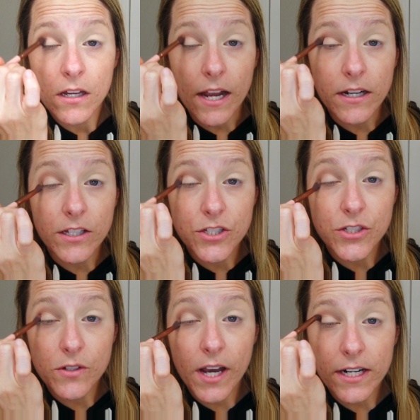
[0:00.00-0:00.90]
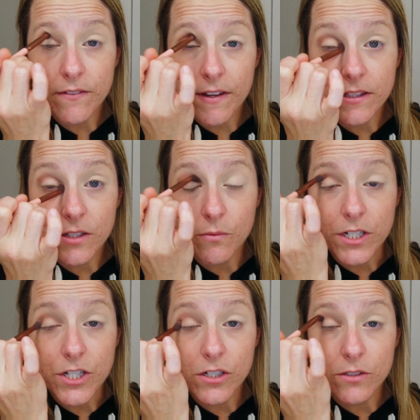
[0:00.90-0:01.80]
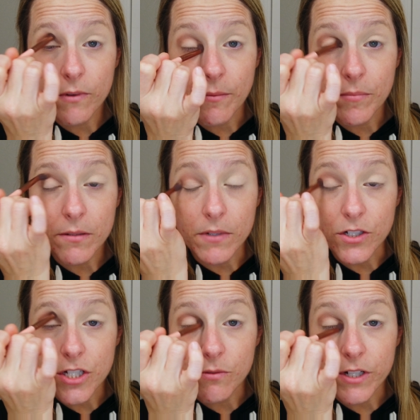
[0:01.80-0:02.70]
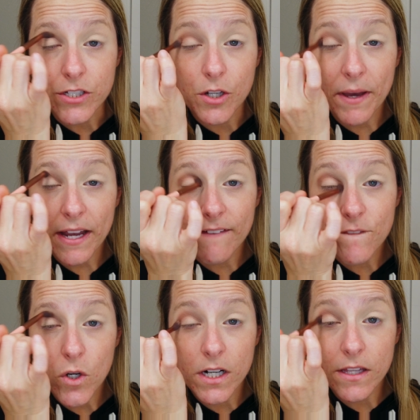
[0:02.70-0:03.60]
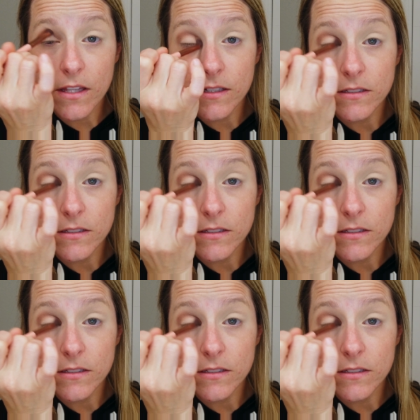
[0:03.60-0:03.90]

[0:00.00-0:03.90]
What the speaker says: And you do kind of like the windshield wiper motion where you just go back and forth.